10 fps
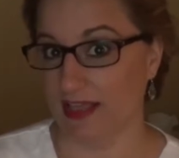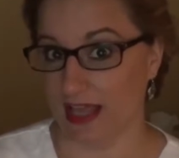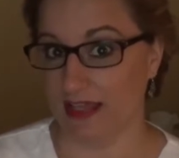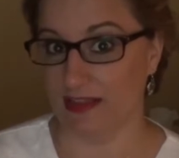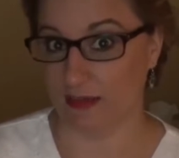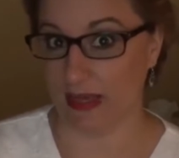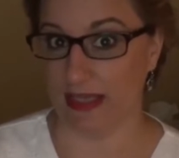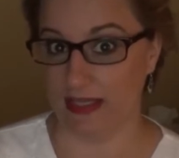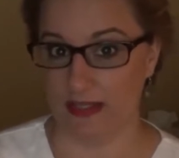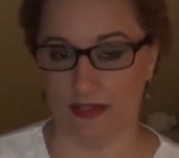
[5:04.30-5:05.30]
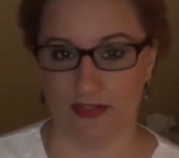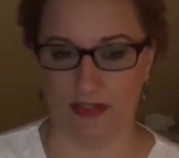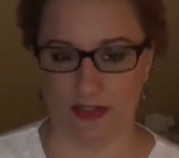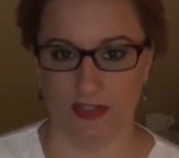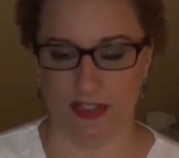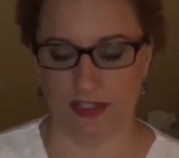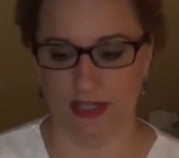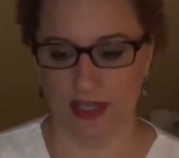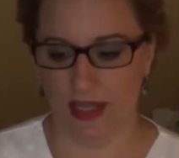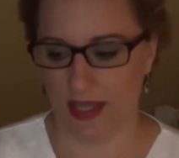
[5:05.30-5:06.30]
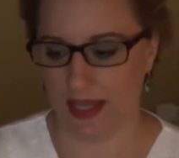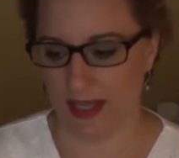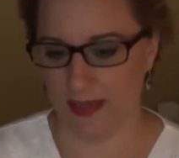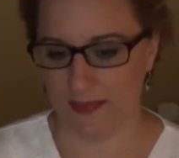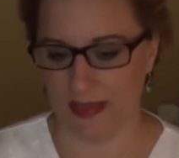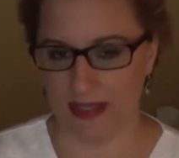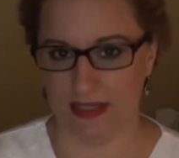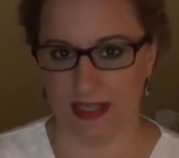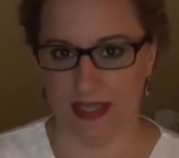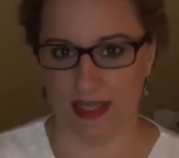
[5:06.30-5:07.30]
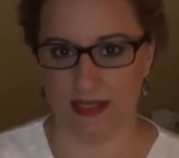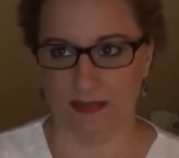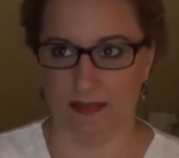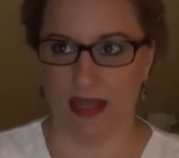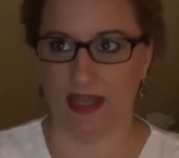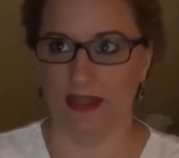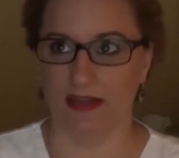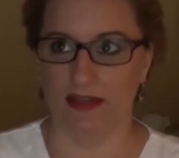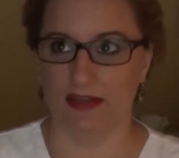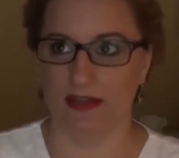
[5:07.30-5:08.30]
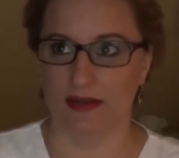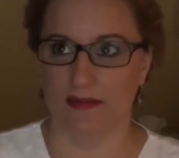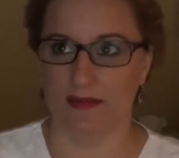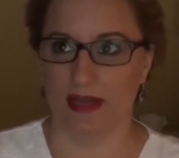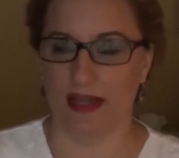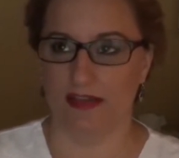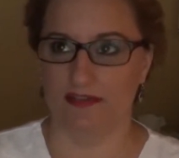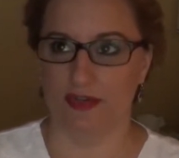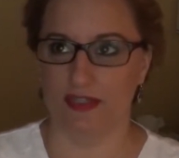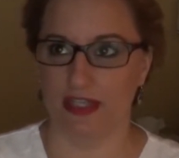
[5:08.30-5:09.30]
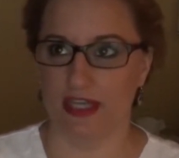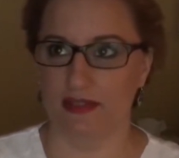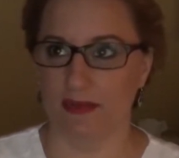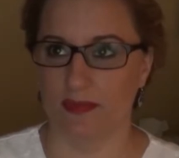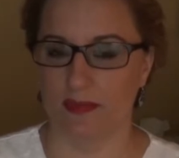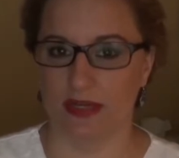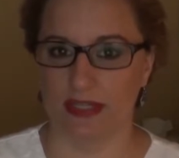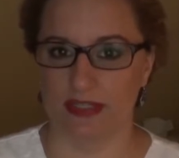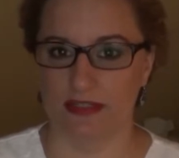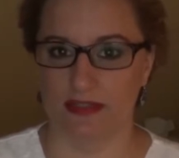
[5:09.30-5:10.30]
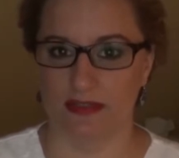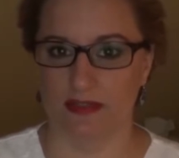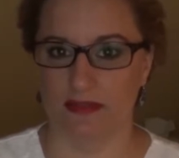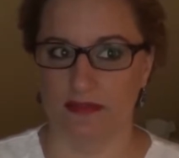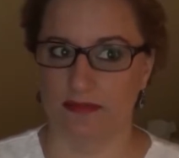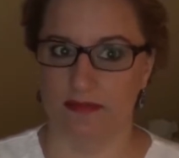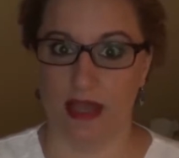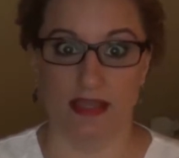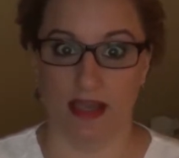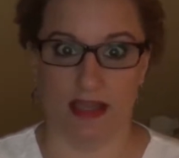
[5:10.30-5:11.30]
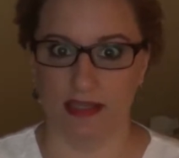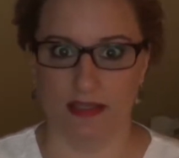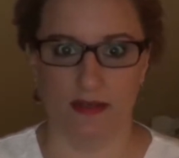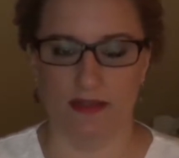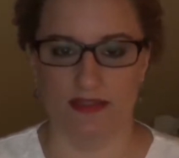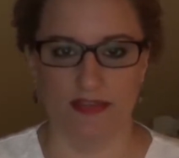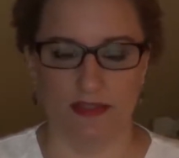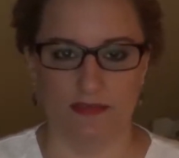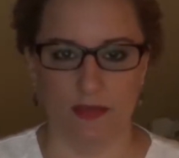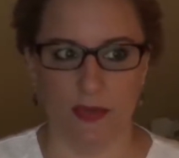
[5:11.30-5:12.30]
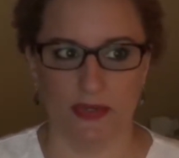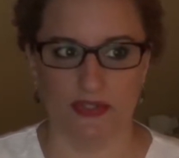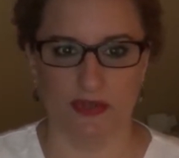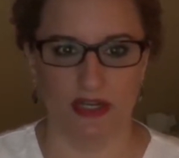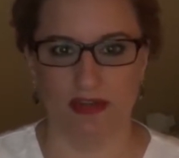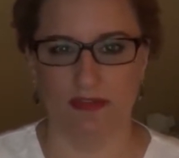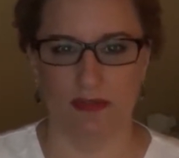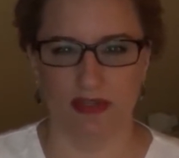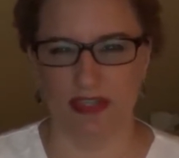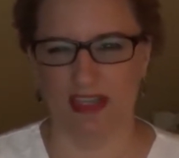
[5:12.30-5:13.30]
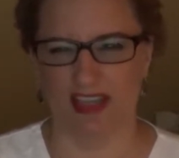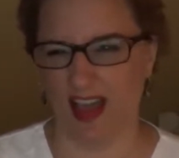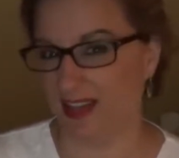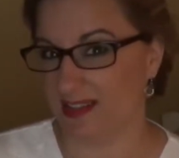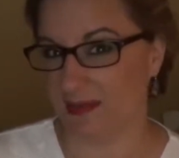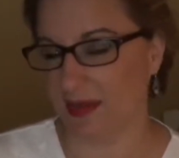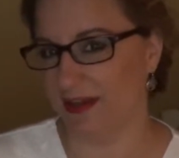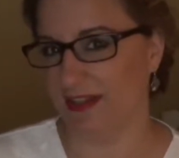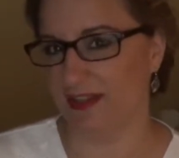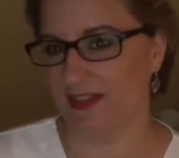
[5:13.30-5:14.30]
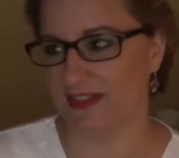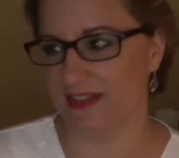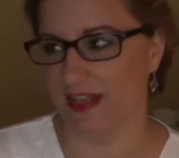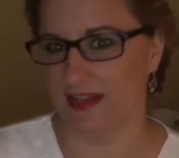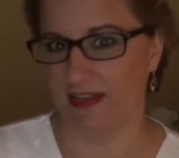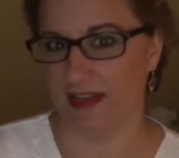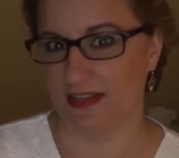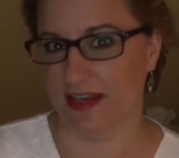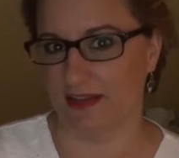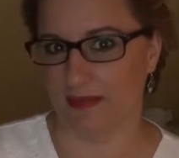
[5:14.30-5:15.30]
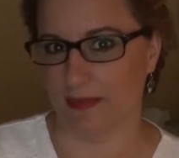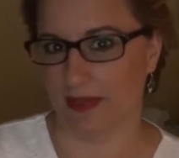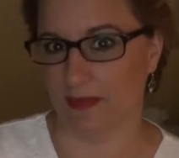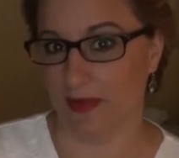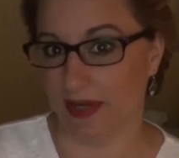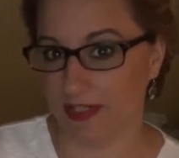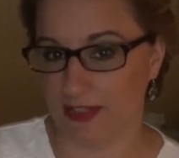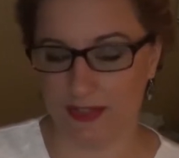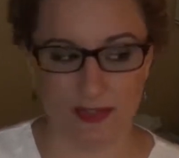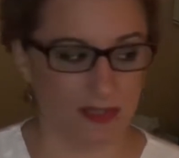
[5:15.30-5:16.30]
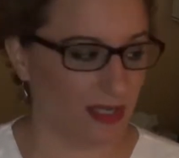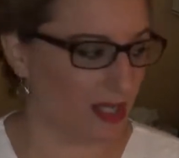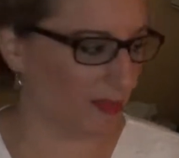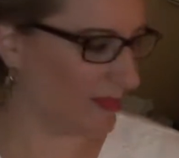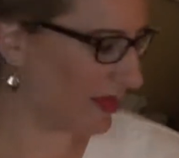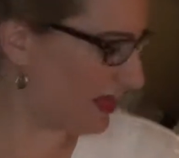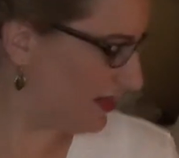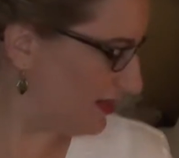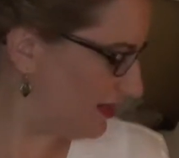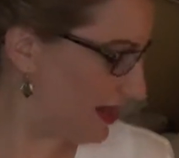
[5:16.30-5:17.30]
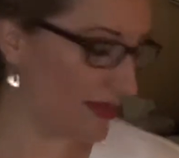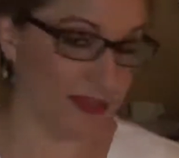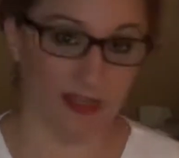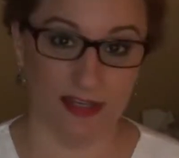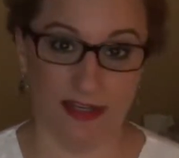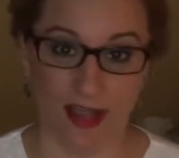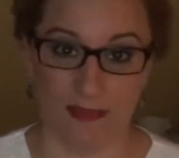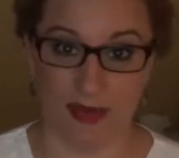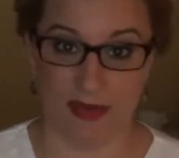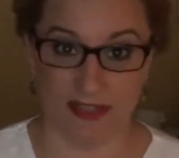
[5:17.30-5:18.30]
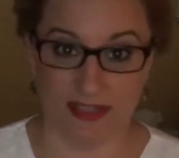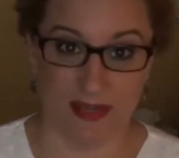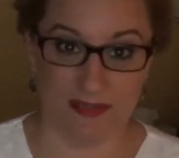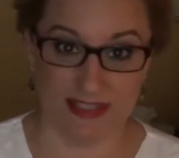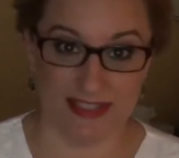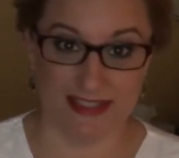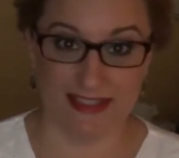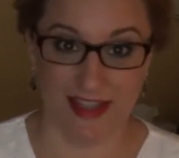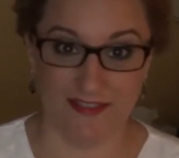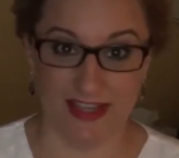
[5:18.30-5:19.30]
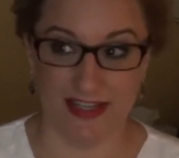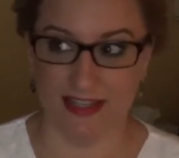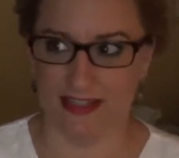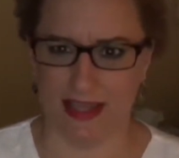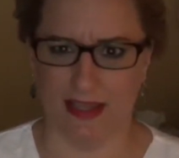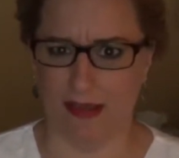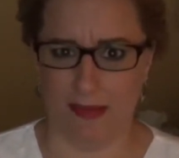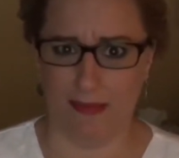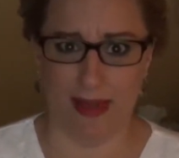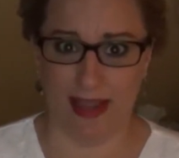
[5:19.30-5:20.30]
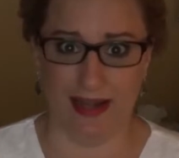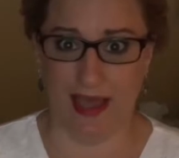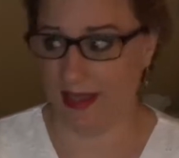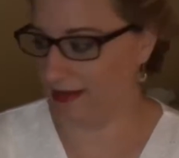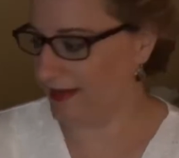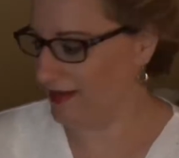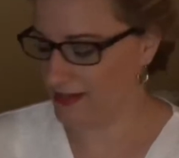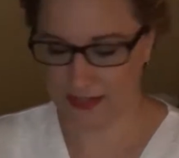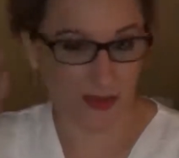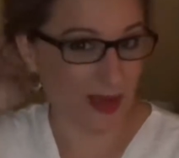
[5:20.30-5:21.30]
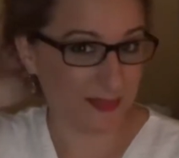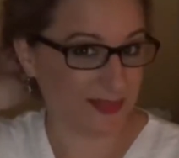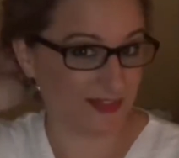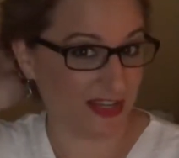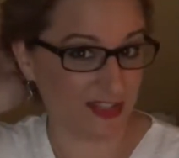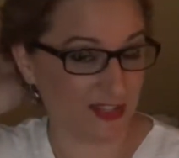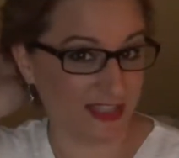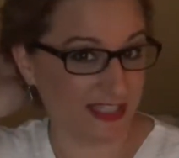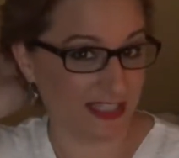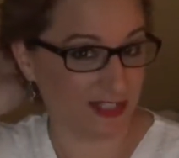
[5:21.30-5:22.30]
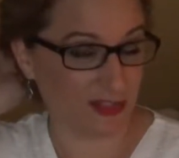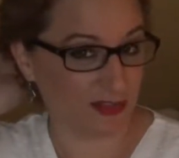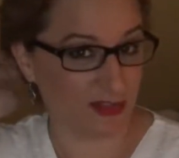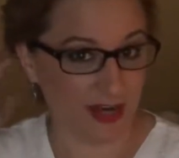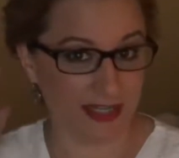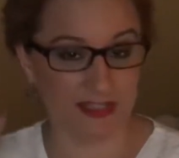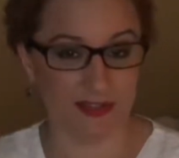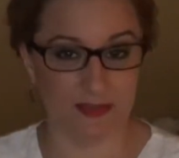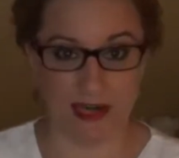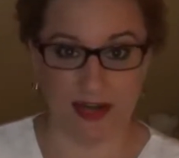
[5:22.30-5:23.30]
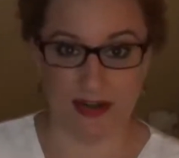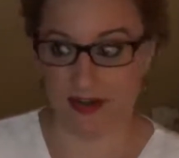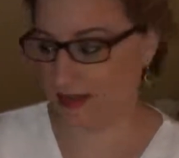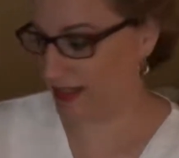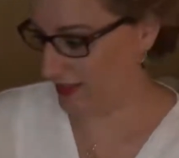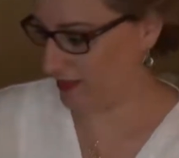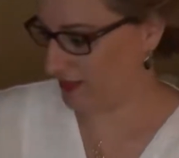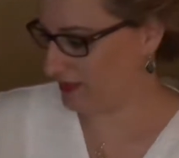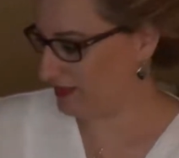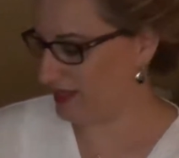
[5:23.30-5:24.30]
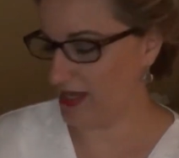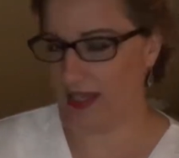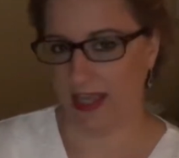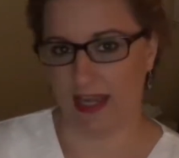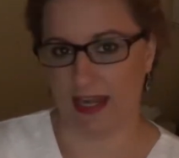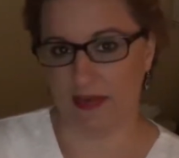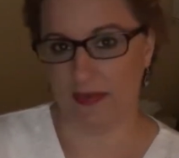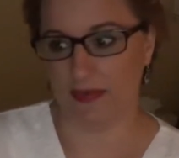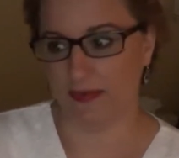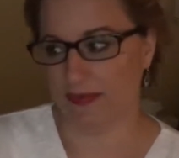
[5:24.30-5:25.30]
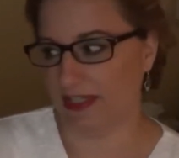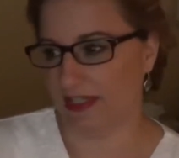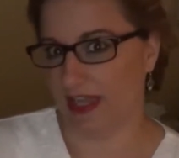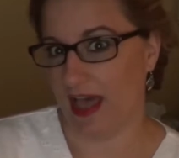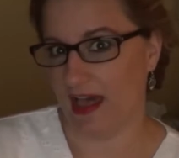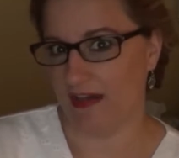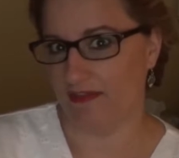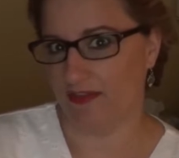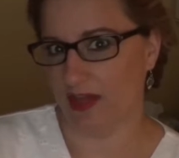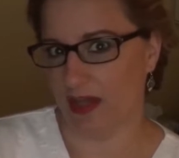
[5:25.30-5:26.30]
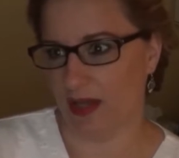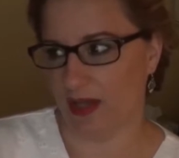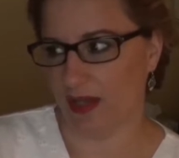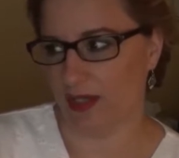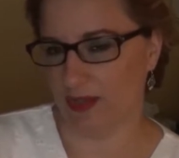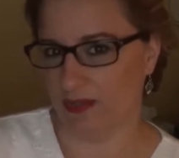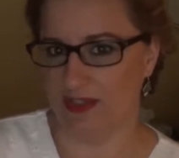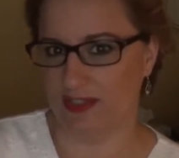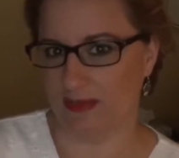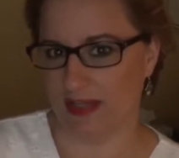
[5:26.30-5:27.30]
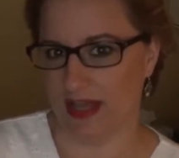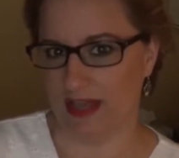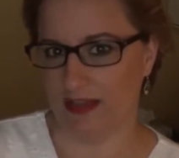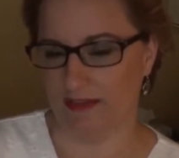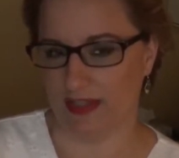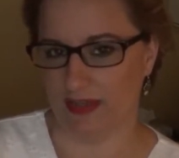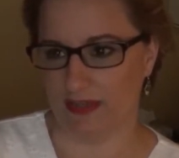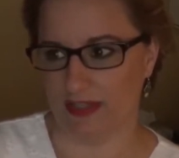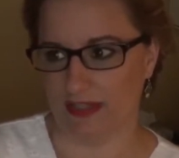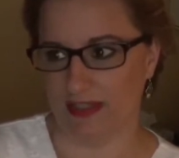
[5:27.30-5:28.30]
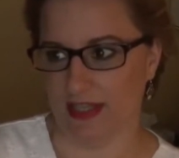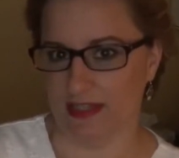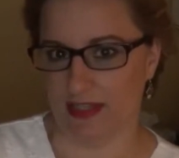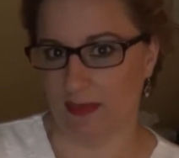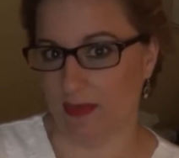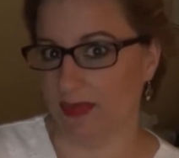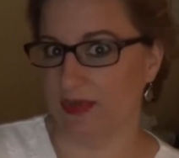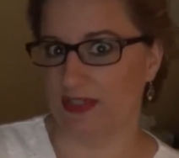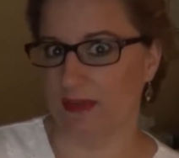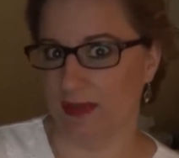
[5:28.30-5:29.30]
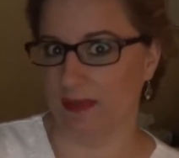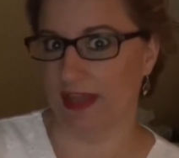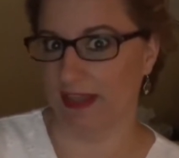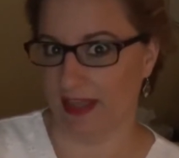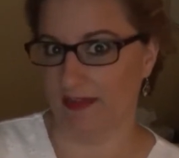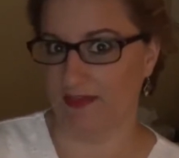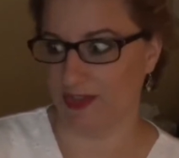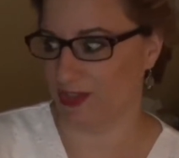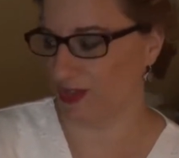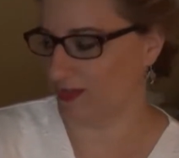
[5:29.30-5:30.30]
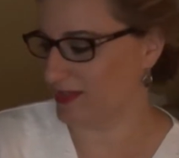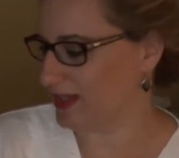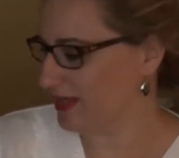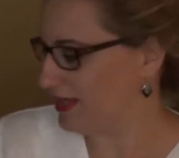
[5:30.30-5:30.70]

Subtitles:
I like the way heels look. And my first husband was my height. He was 5'4", so I never really got to wear heels. Not that I ever really wanted to, but now that I'm married to someone 6'7", it's like, why not? So I'm venturing into trying to wear heels, and I don't really have a huge supply of heels because the last couple of years I've been buying the comfort shoes.